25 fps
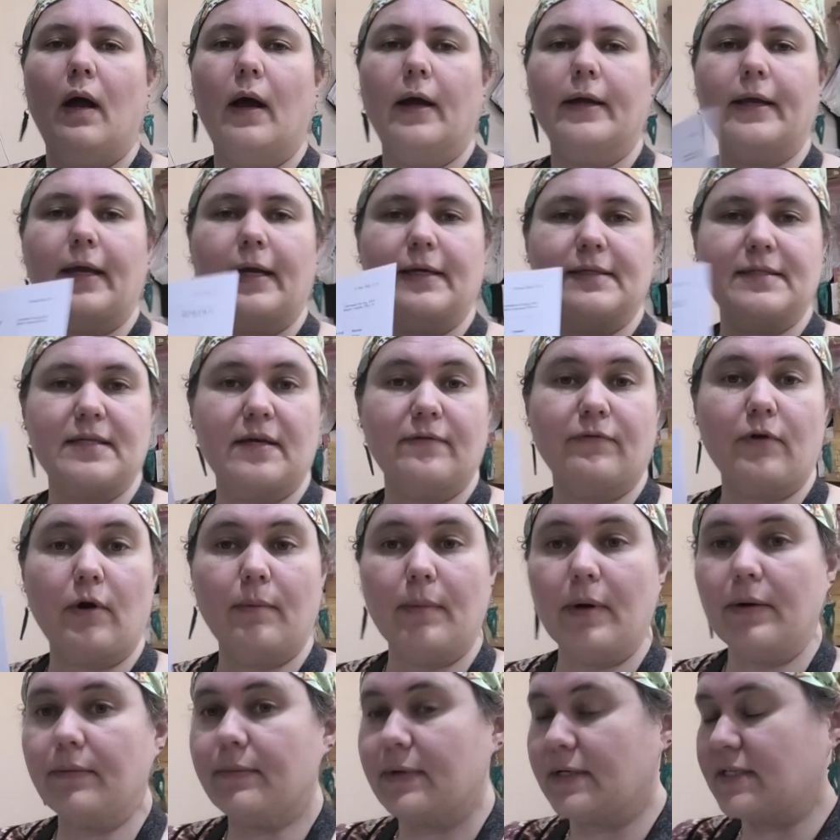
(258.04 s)
Okay, so I've got
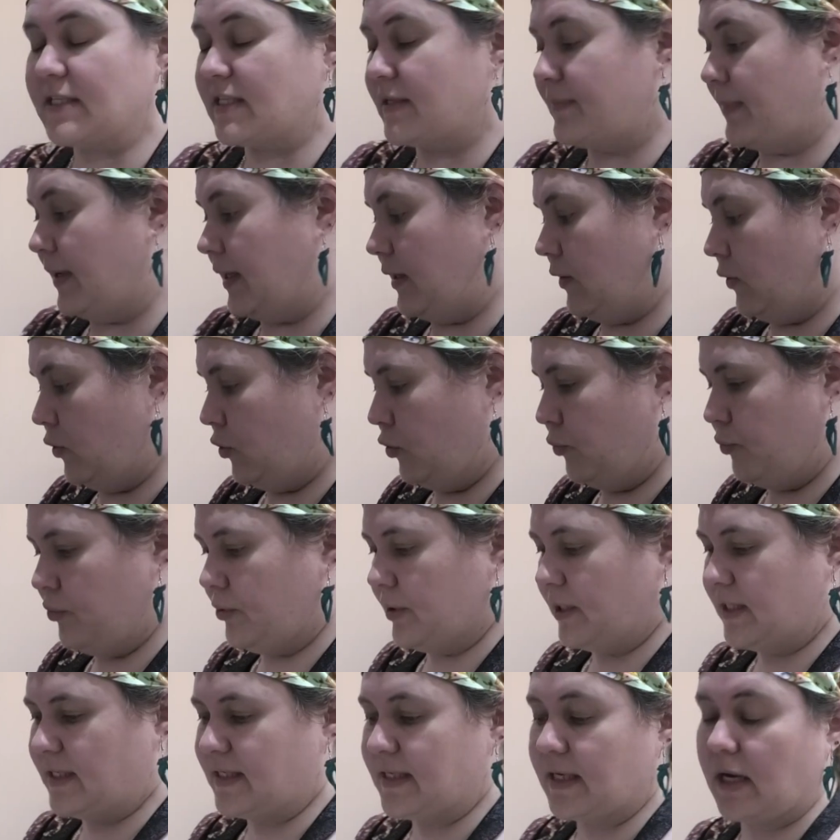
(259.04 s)
my recipe all
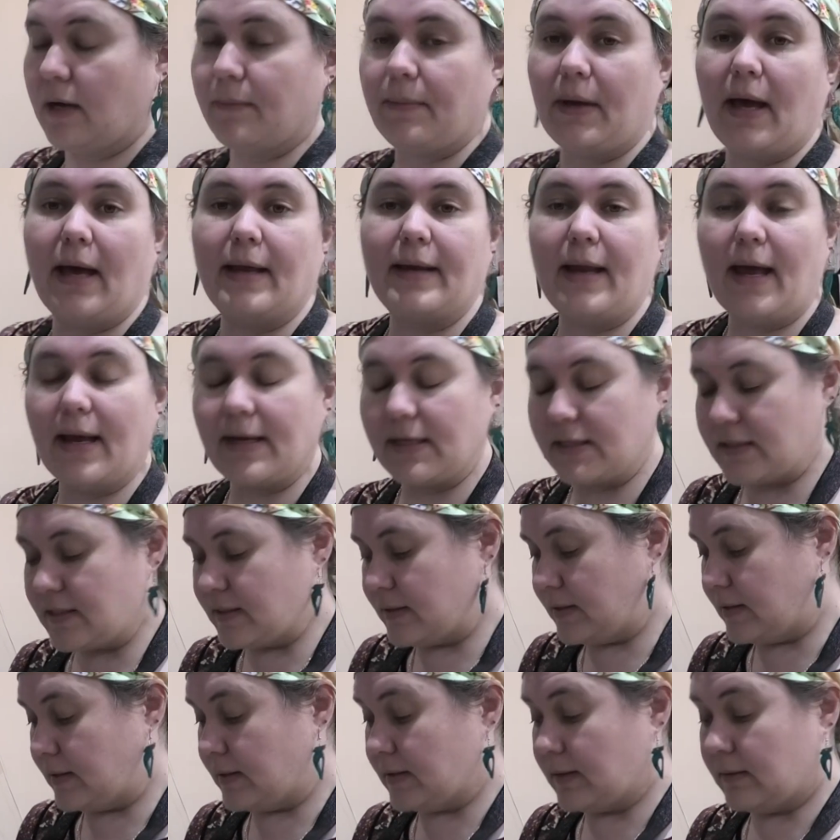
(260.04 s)
printed up, and
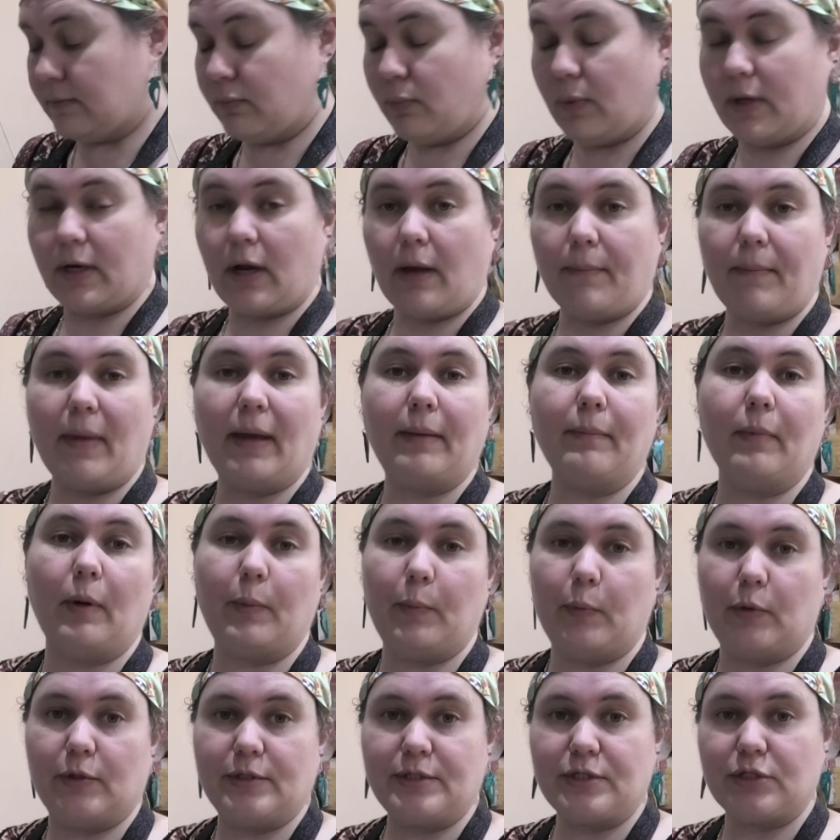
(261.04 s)
as when I make my
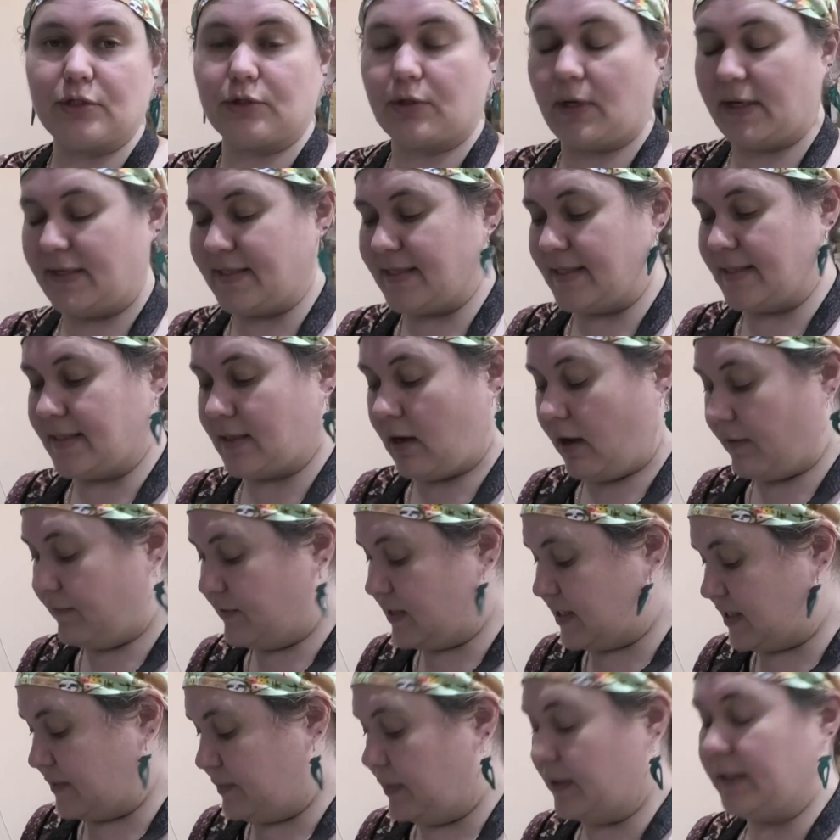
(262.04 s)
moisturizers, I've
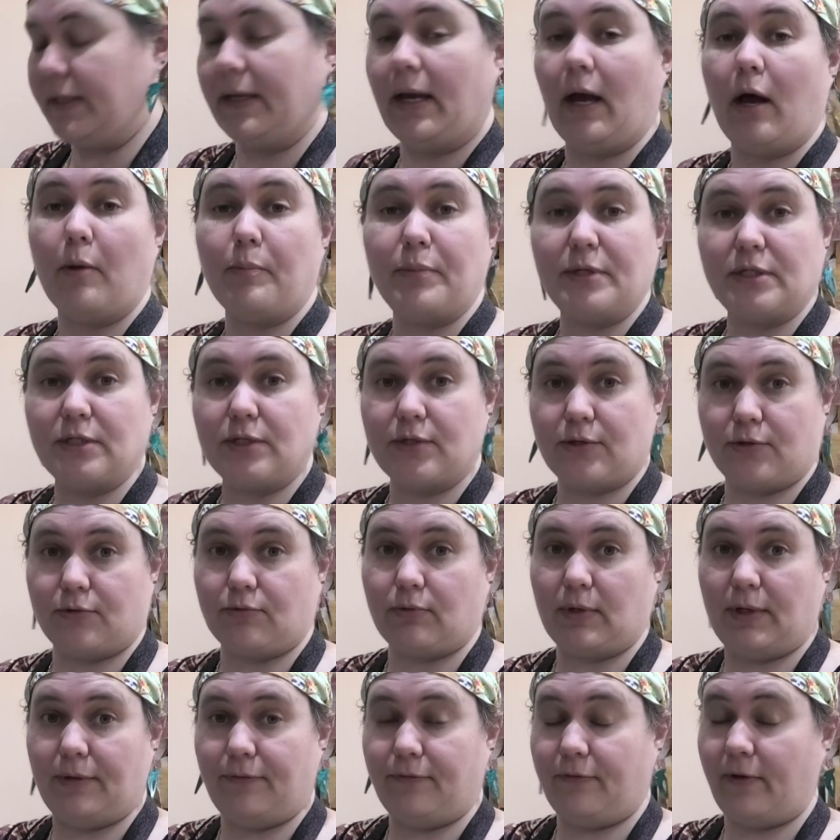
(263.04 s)
split it up into
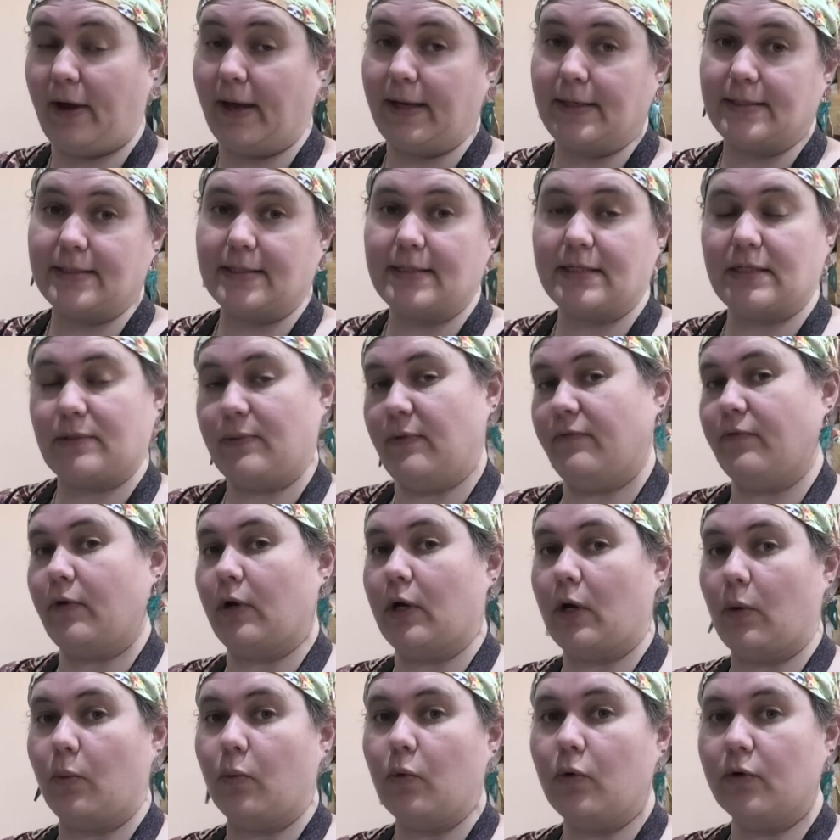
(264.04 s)
3 phases. So we've
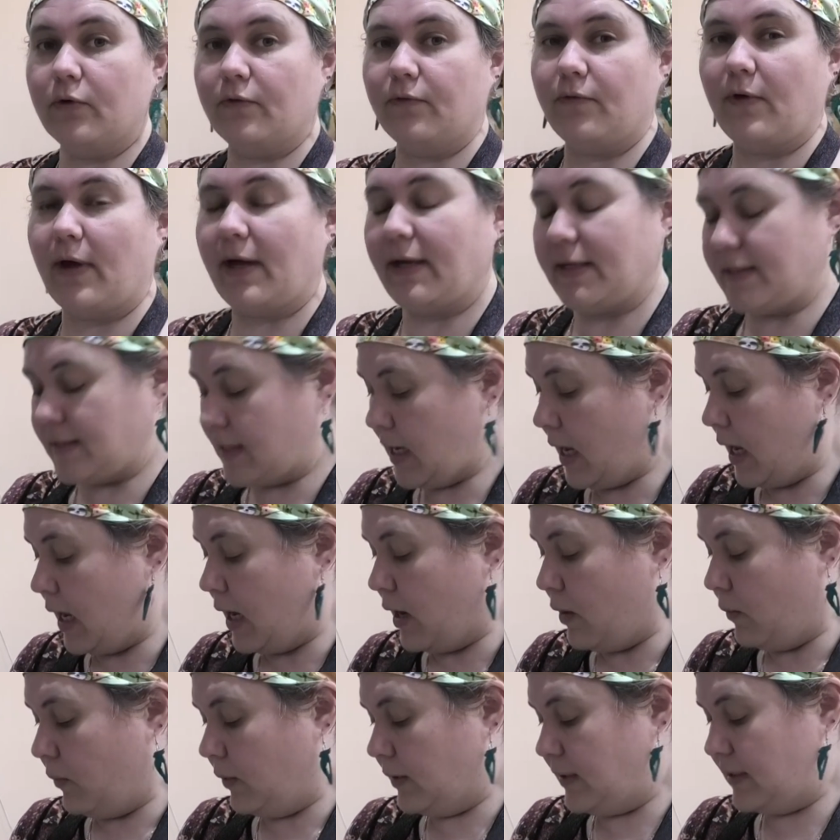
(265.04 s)
got our water phase,
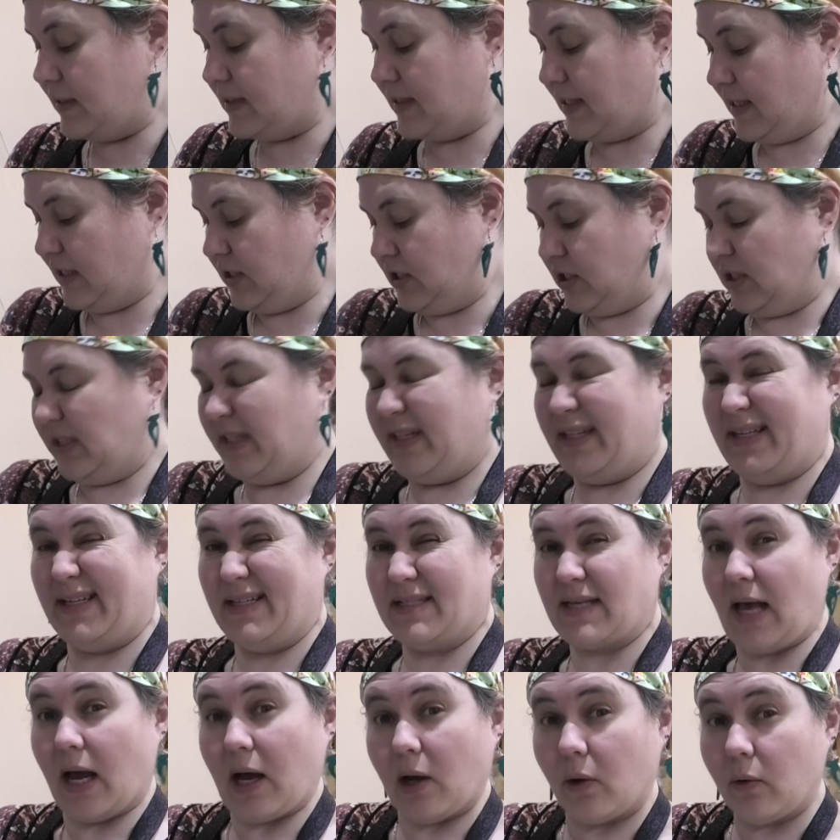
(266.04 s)
what essentially
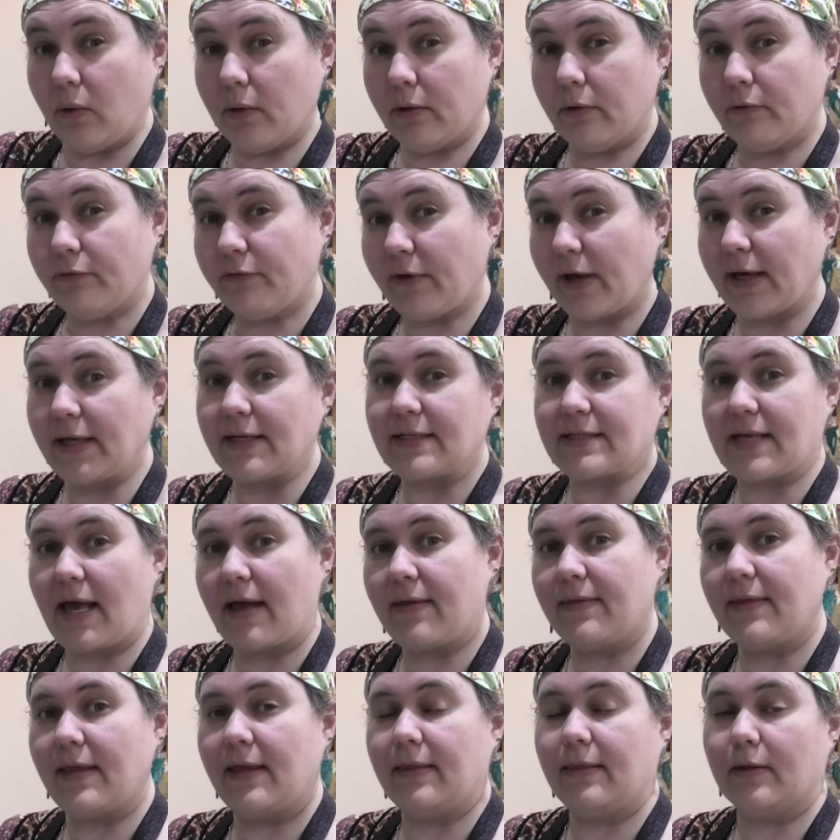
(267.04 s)
is our oil phase,
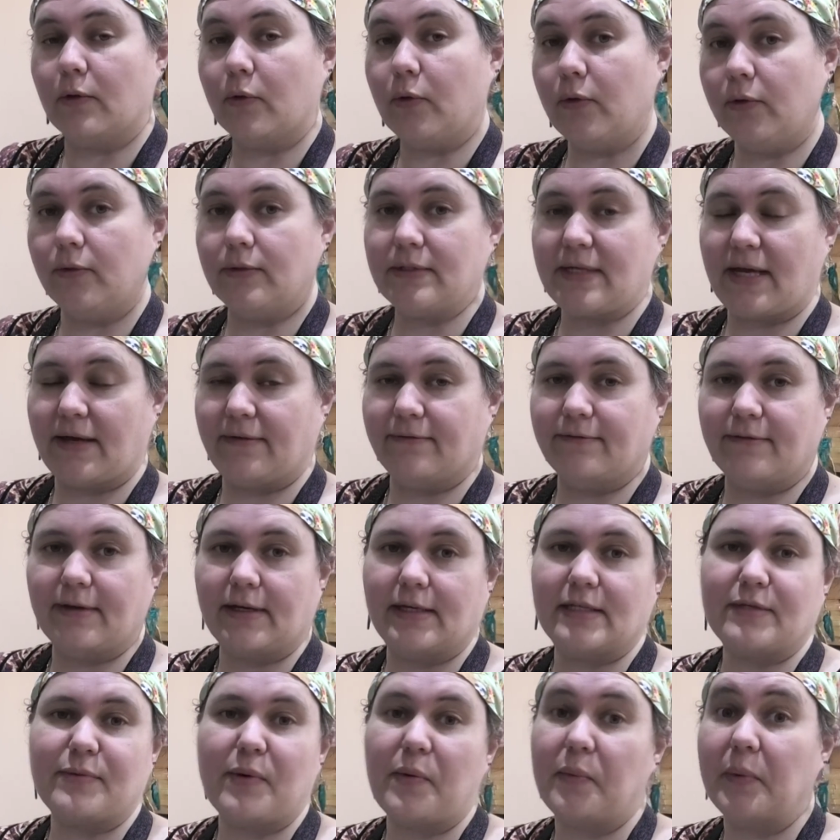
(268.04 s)
and then the cool down
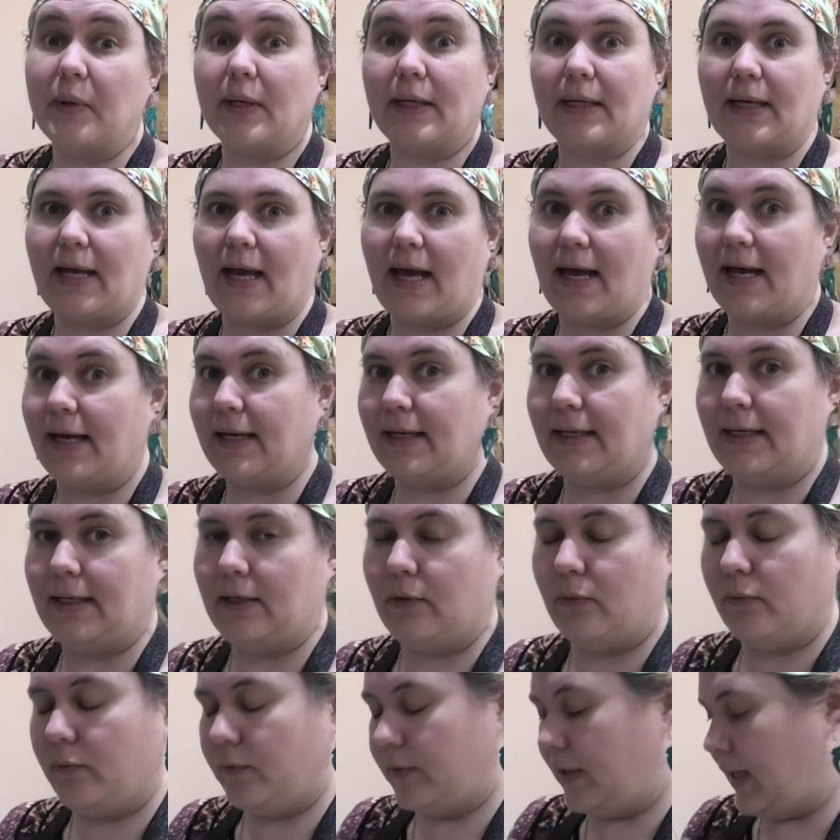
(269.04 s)
phase where we're going to add
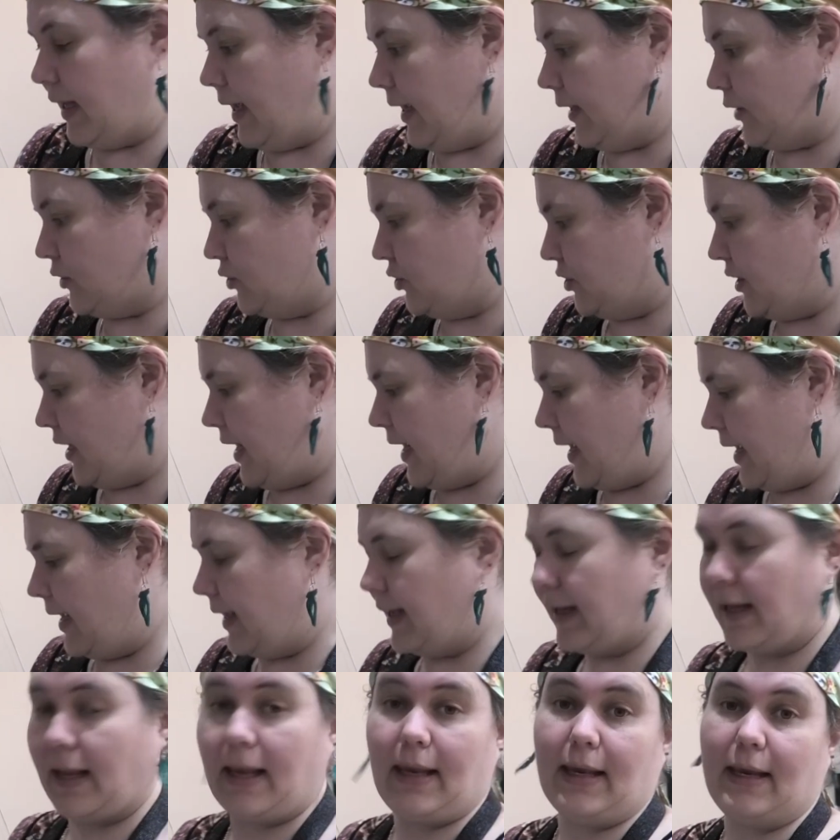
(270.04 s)
in all the extra
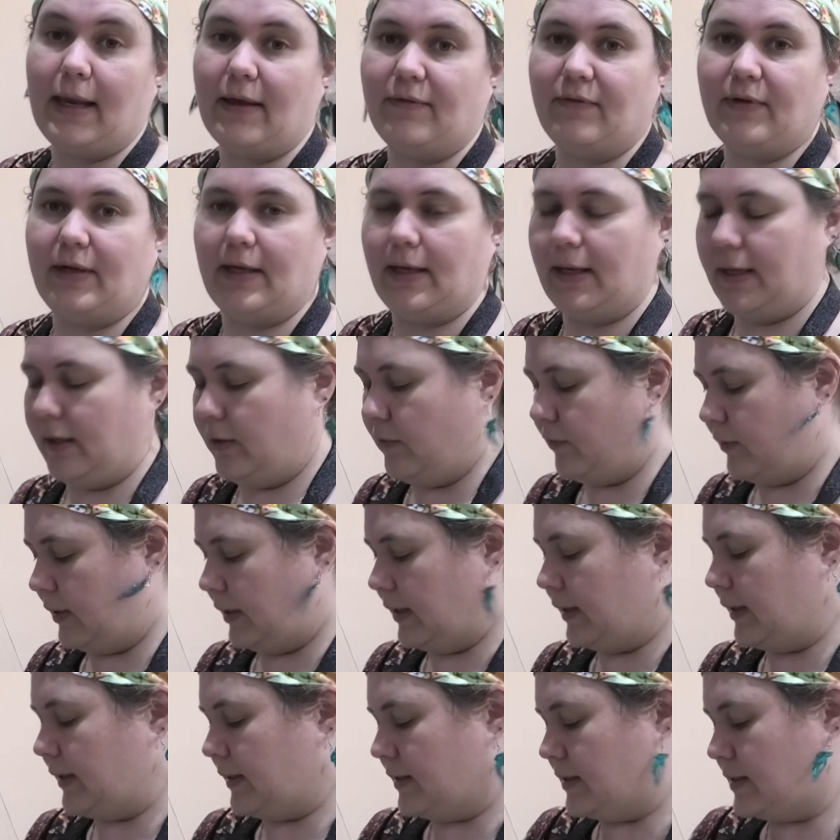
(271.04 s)
hair loving
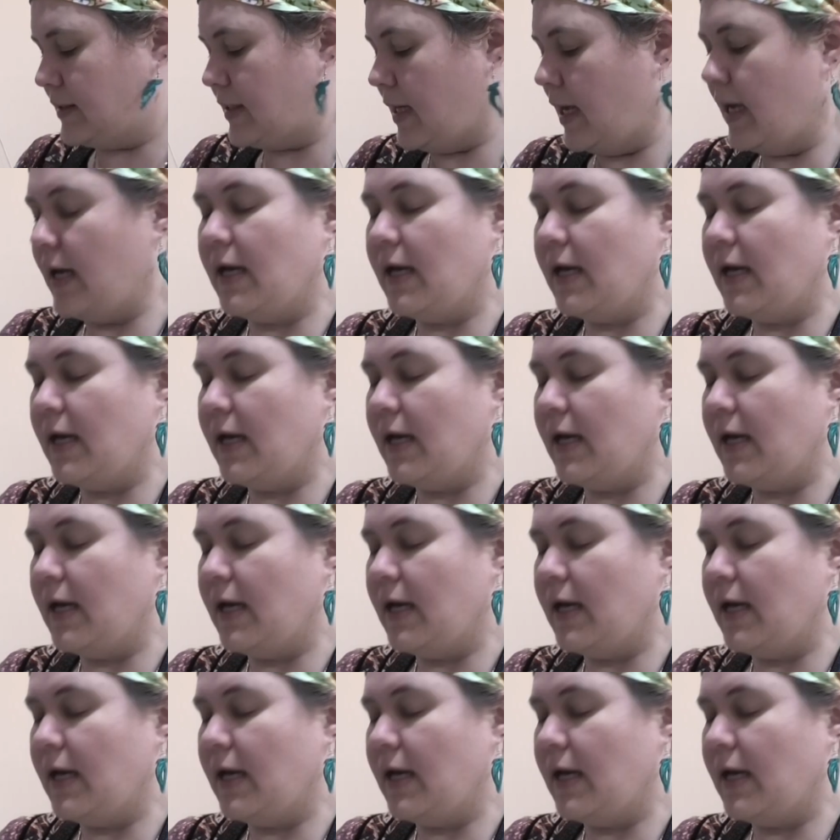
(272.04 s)
ingredients.